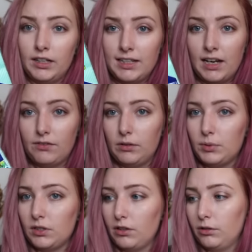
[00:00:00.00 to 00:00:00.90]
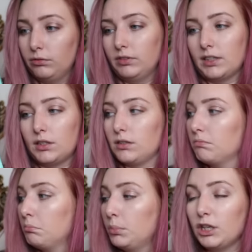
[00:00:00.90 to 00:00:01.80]
You get 10 of them, so
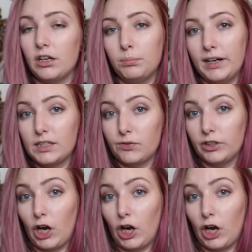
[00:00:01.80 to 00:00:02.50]
that's pretty good price for